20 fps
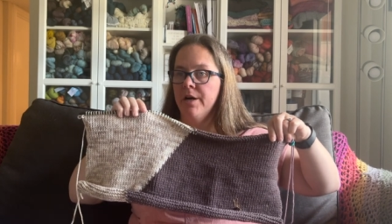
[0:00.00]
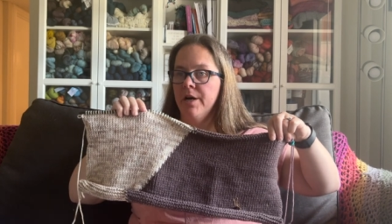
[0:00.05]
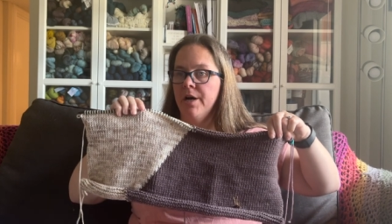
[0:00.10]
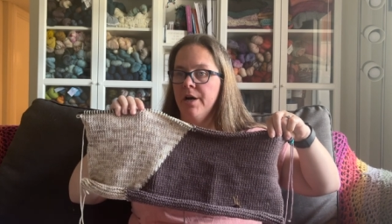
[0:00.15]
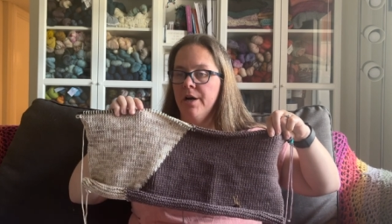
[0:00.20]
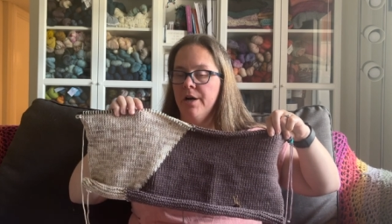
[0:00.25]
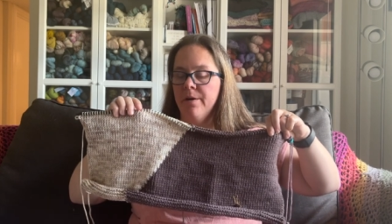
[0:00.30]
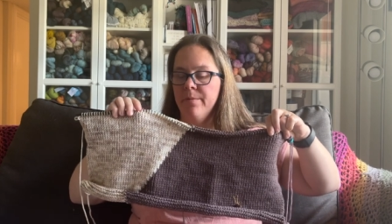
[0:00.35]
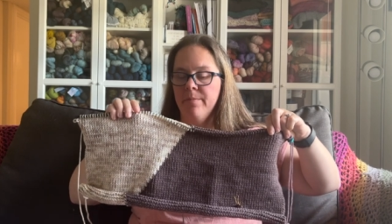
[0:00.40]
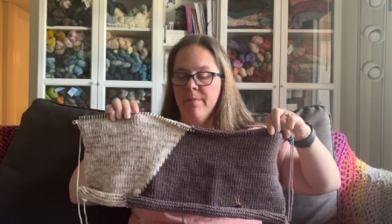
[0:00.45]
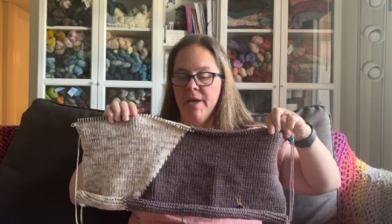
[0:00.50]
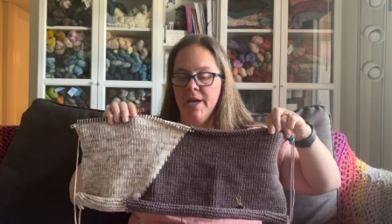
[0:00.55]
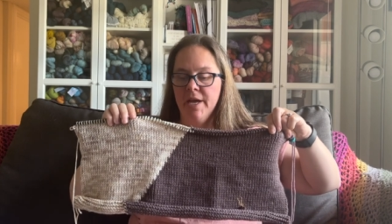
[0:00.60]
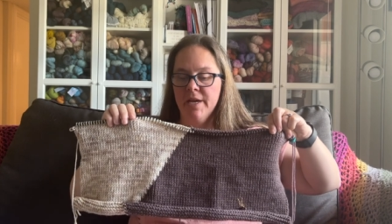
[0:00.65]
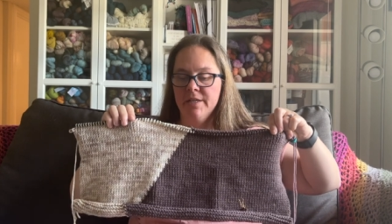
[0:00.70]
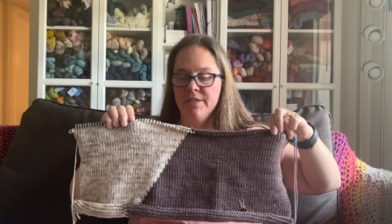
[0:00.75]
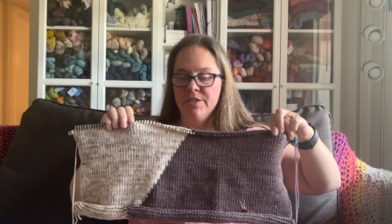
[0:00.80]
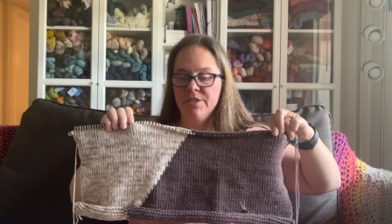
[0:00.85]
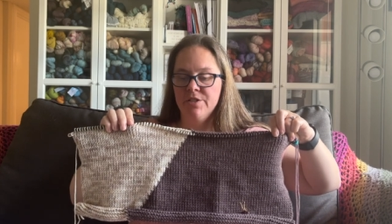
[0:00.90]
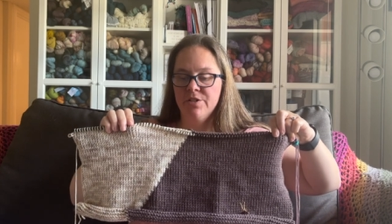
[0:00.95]
Um,
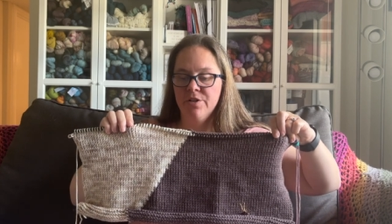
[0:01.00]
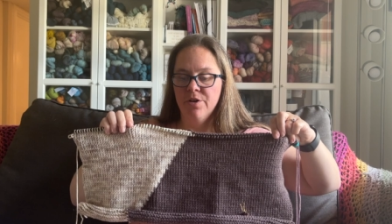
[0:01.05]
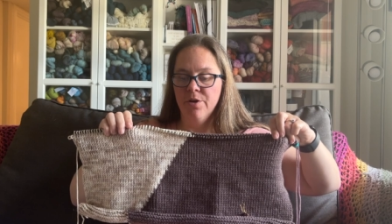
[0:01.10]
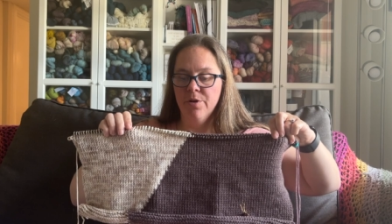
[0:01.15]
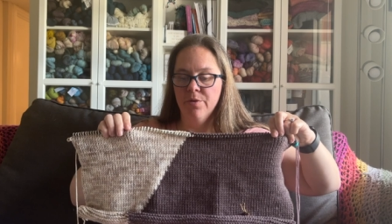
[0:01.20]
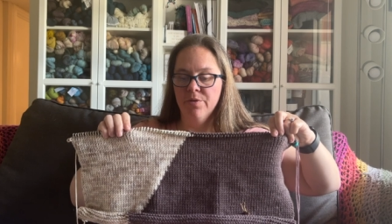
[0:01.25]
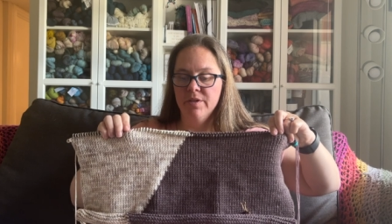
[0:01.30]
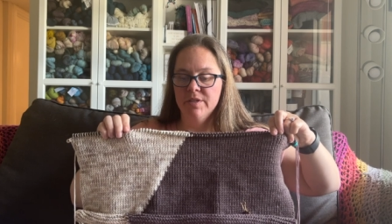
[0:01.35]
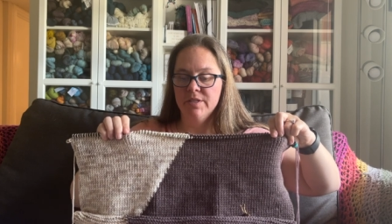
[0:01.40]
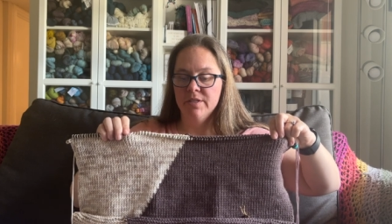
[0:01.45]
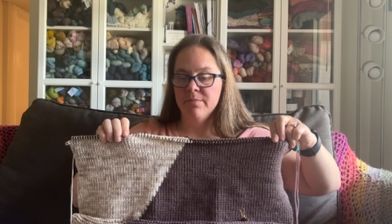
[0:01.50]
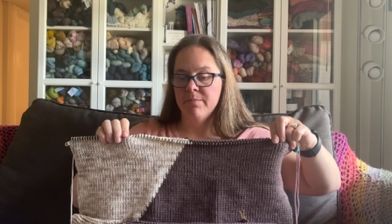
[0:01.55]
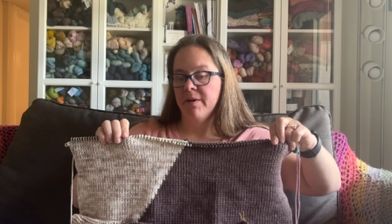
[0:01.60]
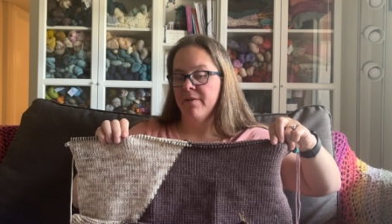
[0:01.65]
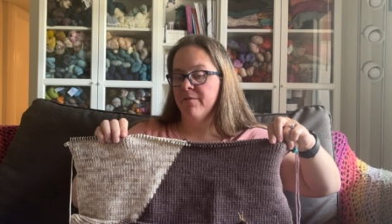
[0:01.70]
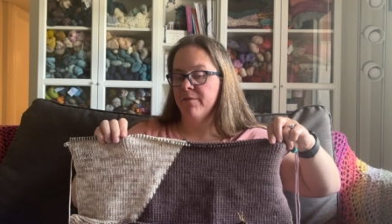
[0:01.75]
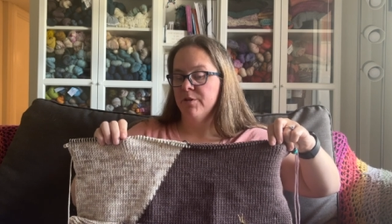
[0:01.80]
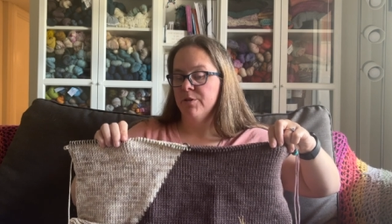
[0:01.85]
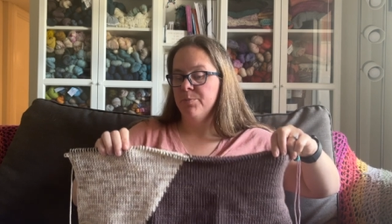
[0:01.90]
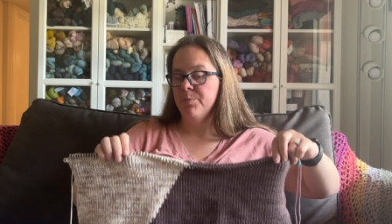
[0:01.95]
and so this is my
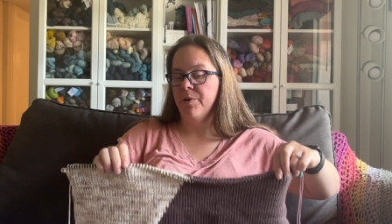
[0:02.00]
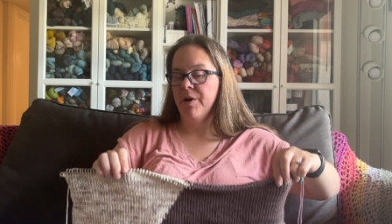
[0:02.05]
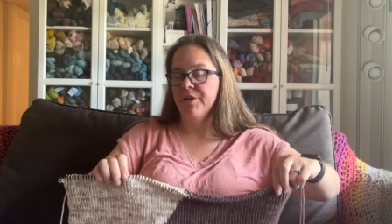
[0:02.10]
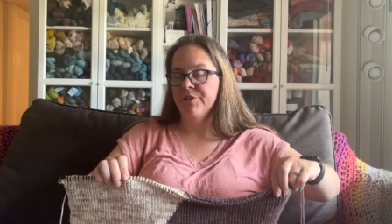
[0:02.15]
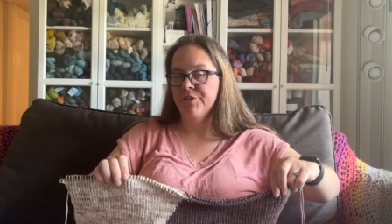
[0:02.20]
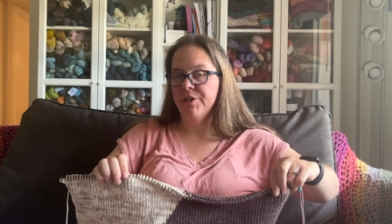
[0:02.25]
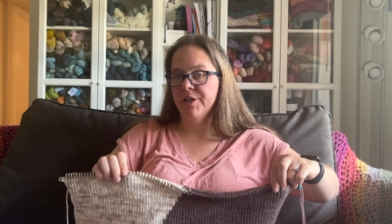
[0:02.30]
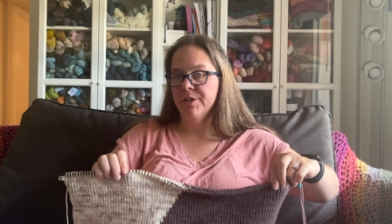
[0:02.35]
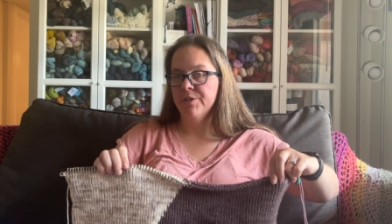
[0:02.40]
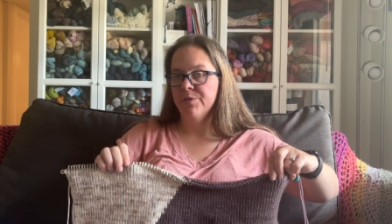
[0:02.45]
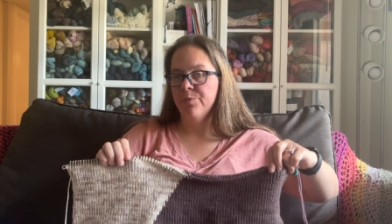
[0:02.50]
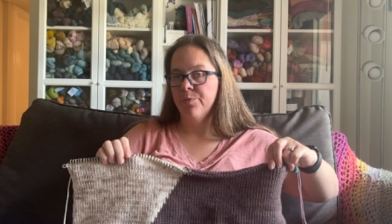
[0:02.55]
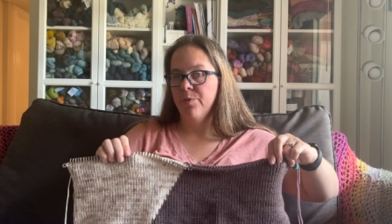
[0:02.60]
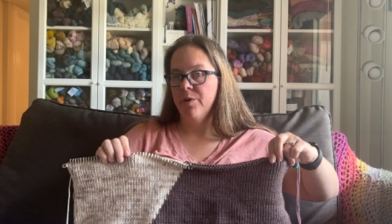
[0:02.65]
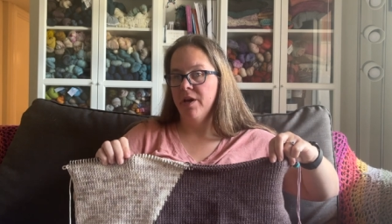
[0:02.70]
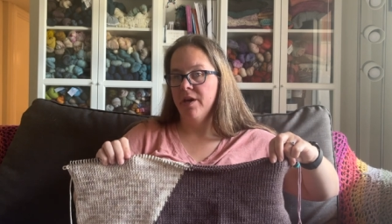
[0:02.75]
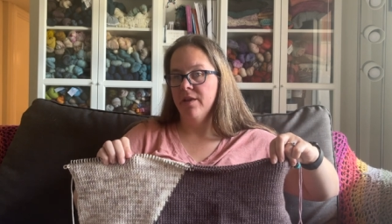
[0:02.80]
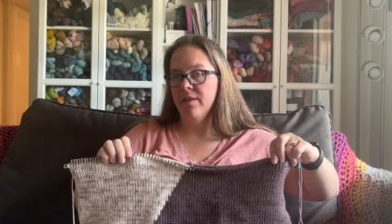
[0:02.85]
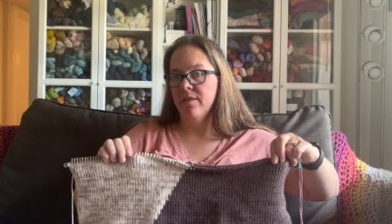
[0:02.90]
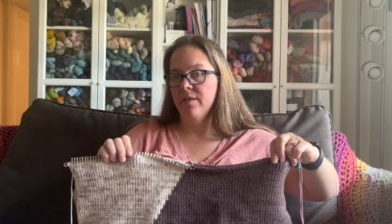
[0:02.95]
first project
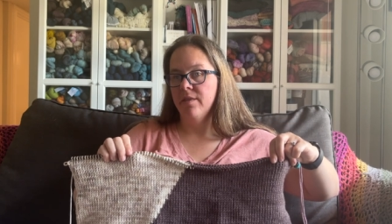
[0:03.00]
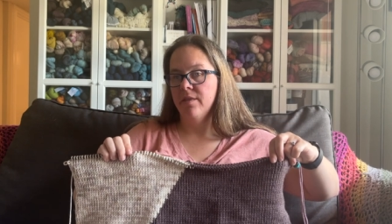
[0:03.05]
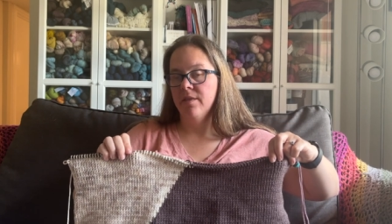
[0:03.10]
with